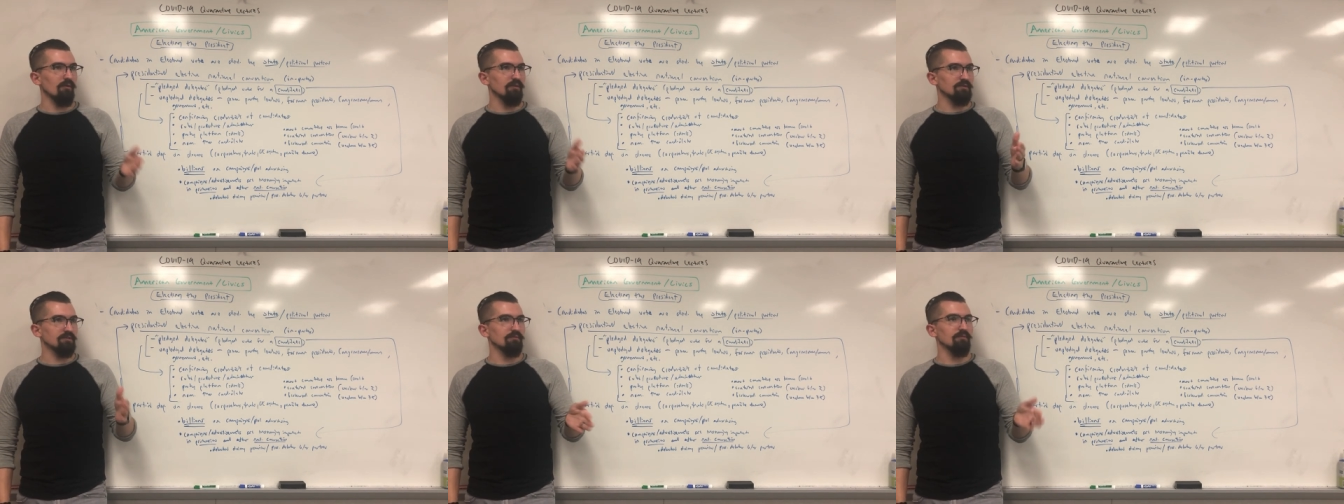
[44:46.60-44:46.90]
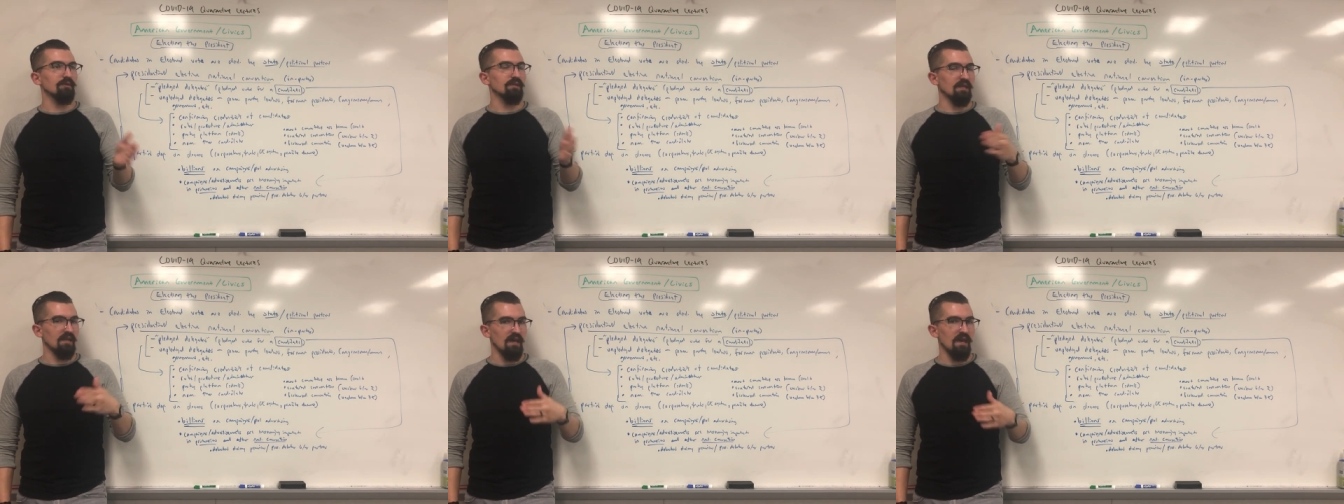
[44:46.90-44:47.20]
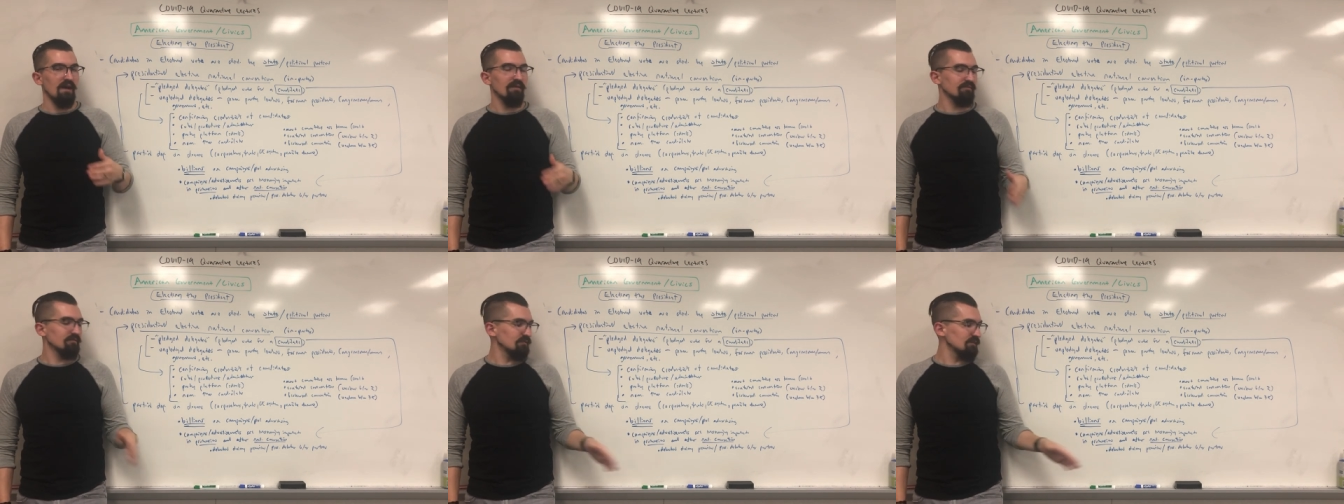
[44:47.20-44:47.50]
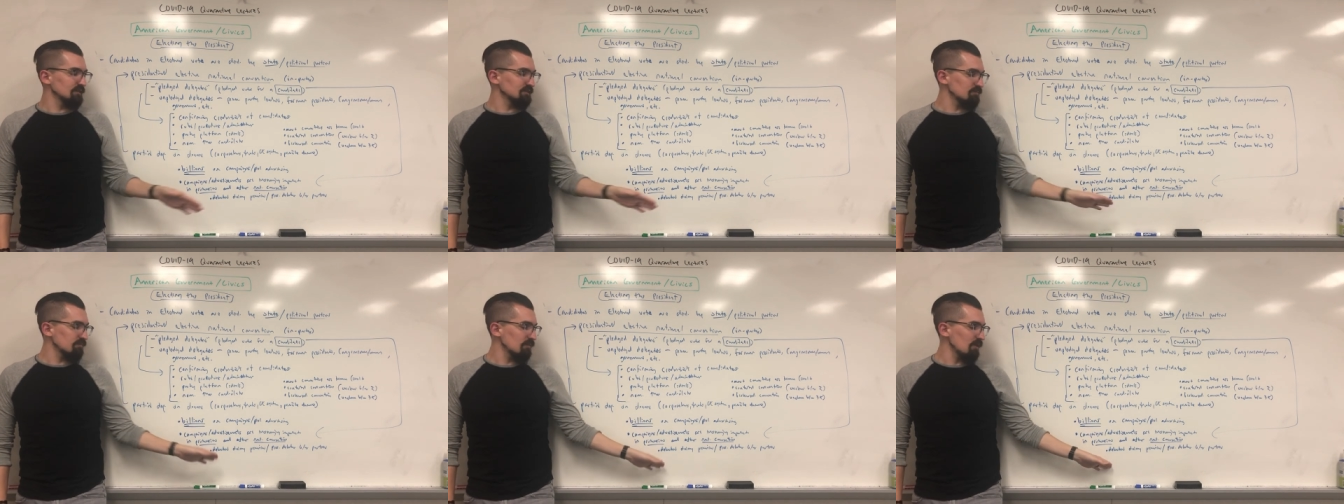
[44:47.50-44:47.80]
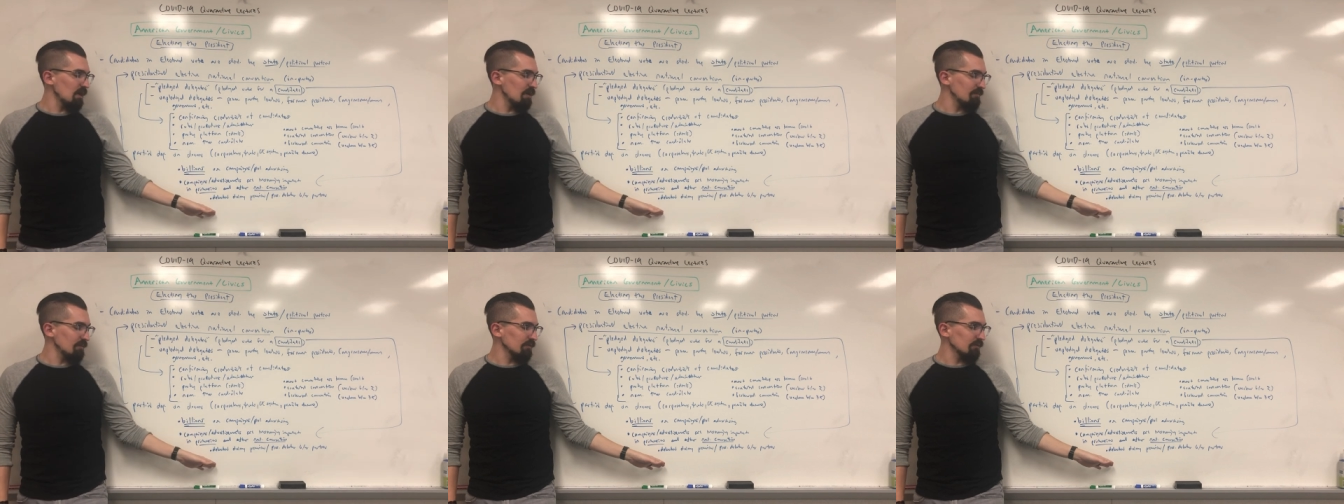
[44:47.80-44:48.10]
during and after these
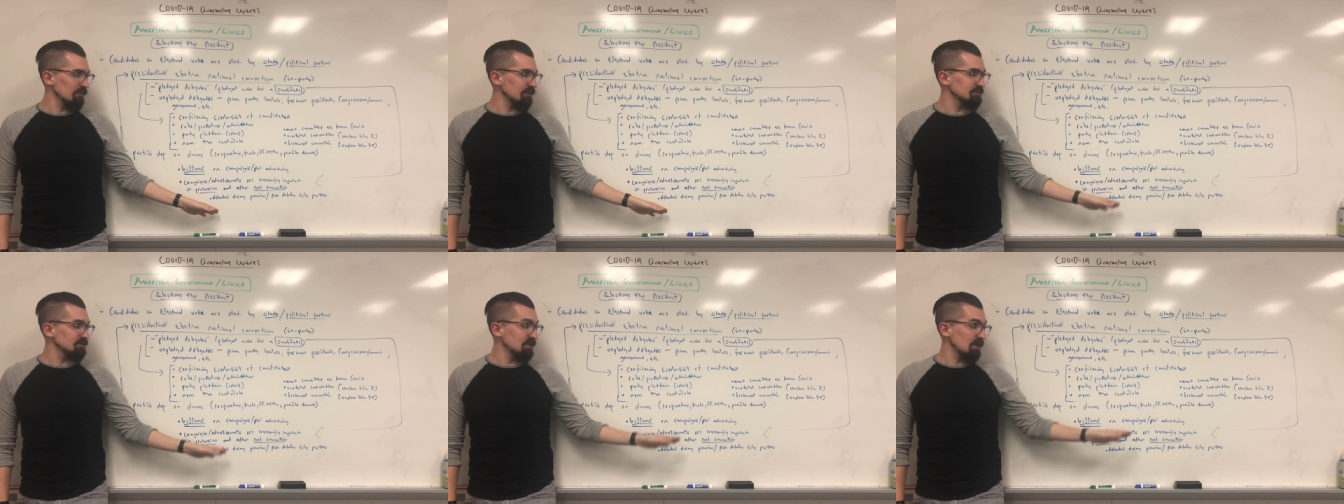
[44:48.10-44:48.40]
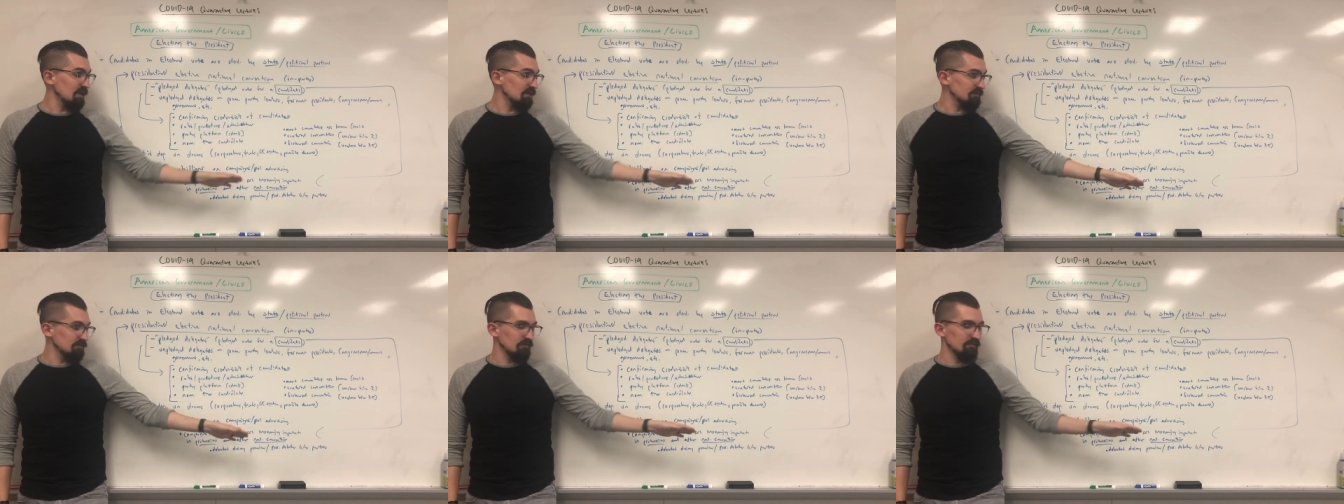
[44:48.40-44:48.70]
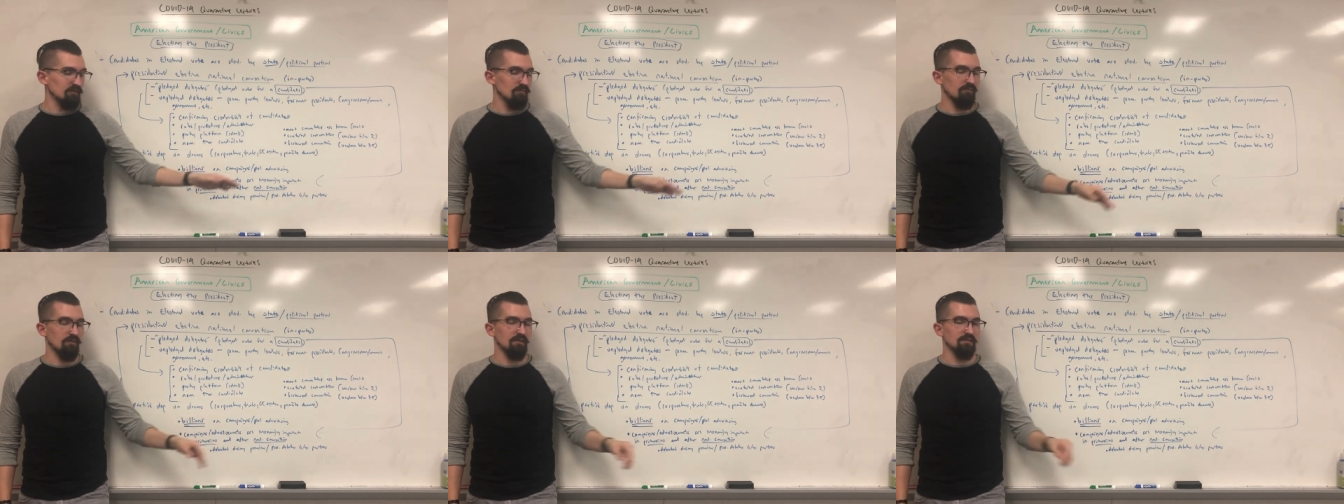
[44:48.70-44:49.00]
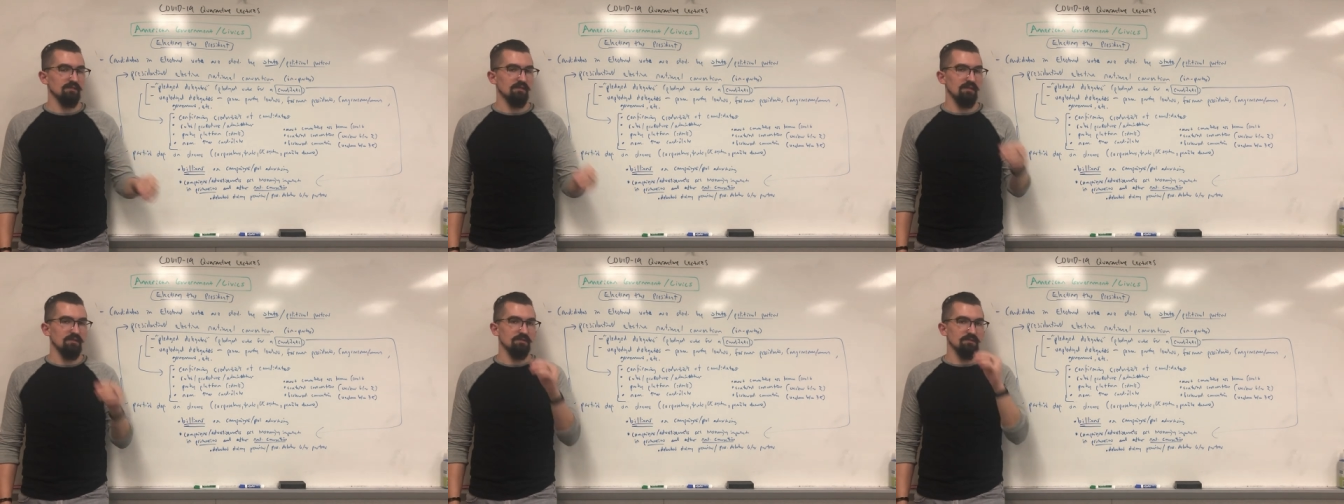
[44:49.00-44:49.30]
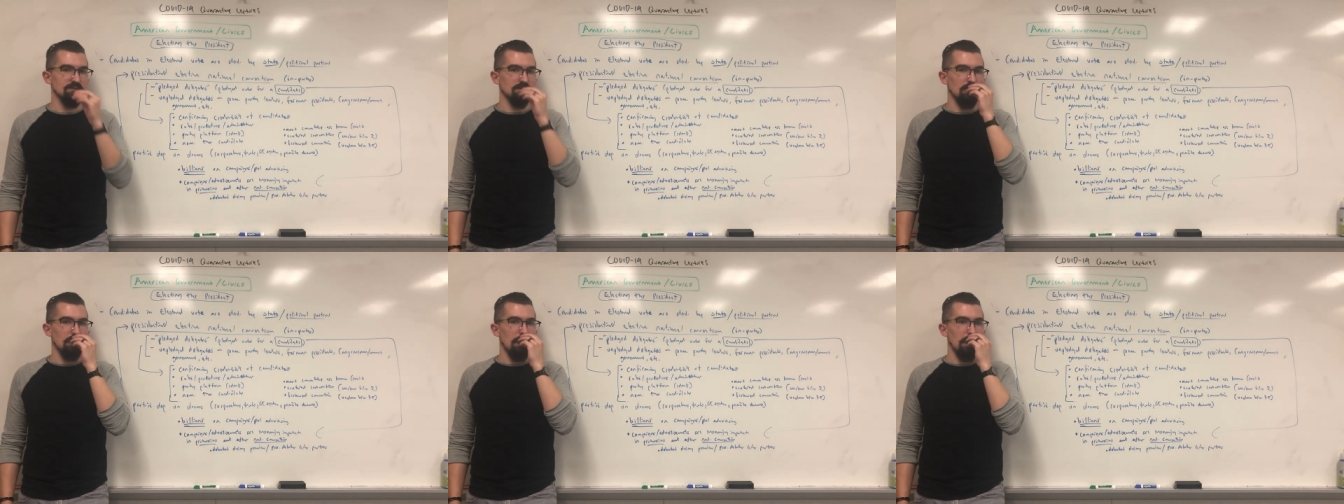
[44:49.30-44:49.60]
primaries and during the
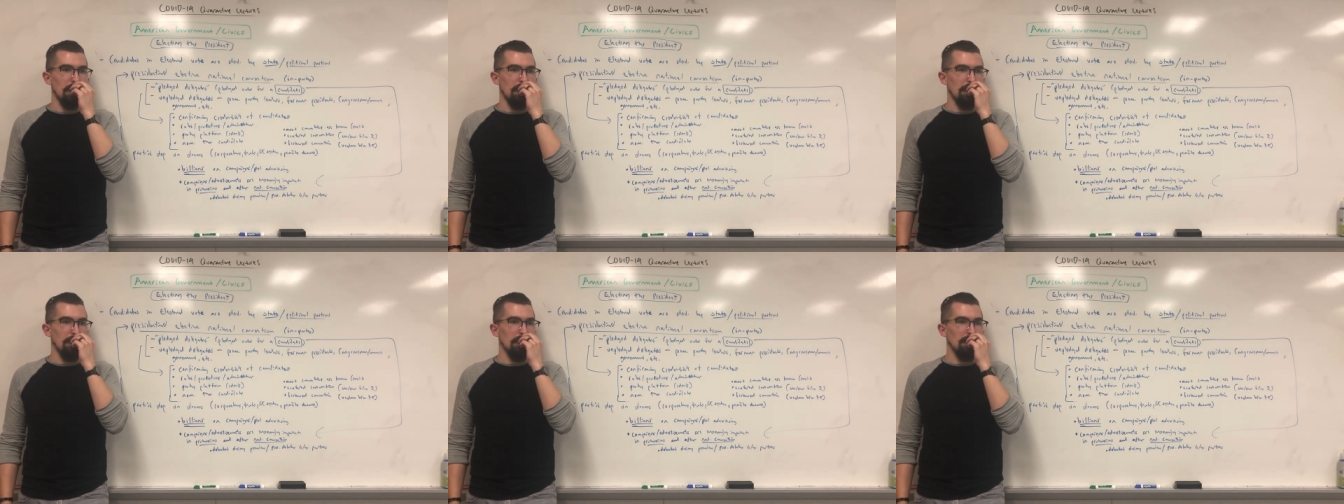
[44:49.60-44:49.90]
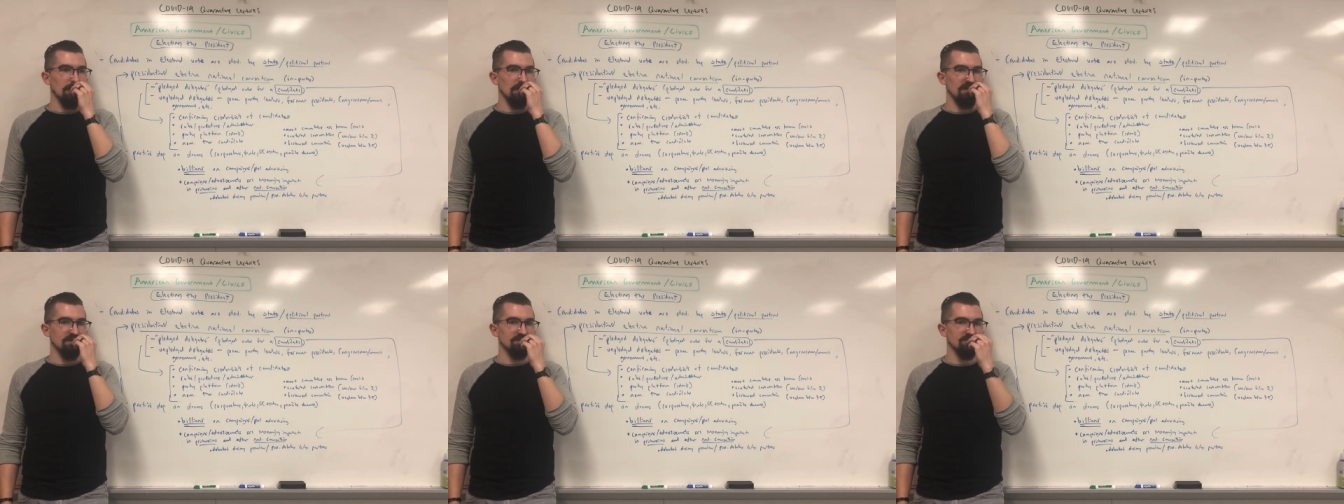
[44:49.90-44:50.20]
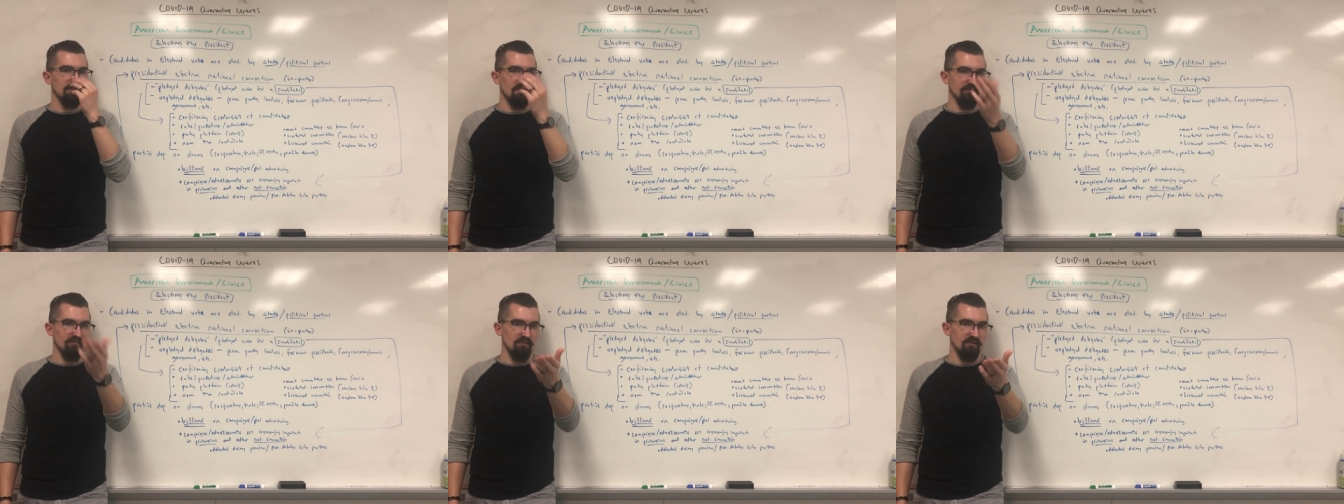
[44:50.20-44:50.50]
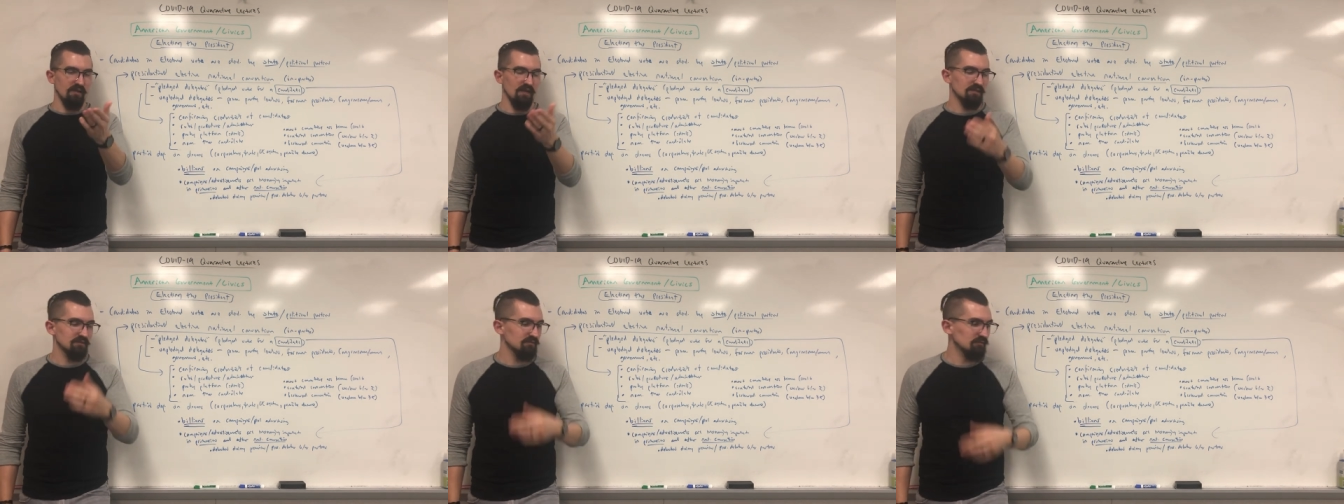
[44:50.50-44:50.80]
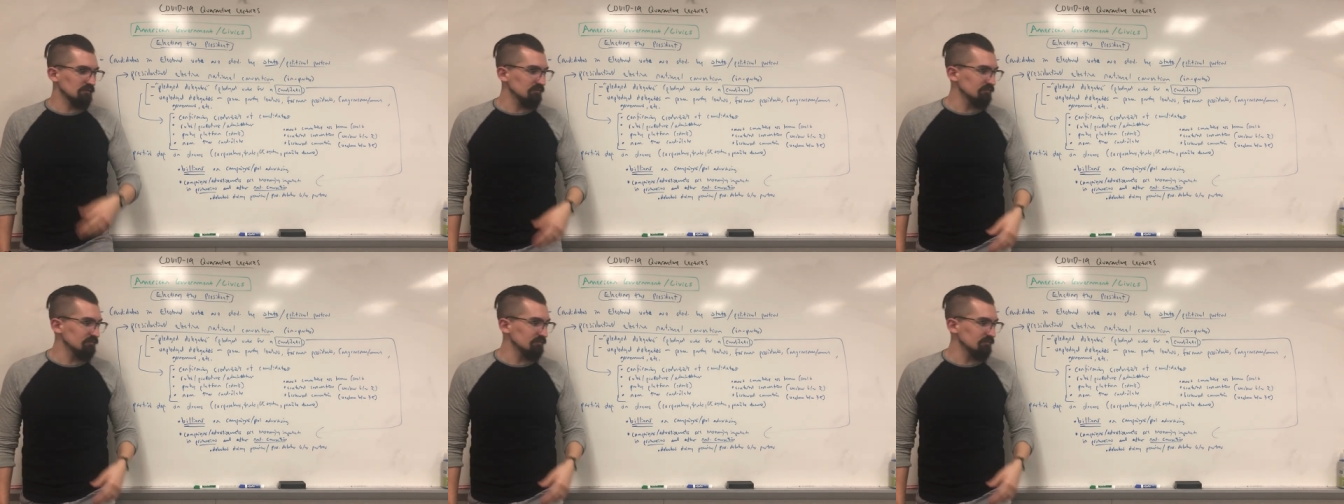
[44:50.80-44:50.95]
presidential election after the national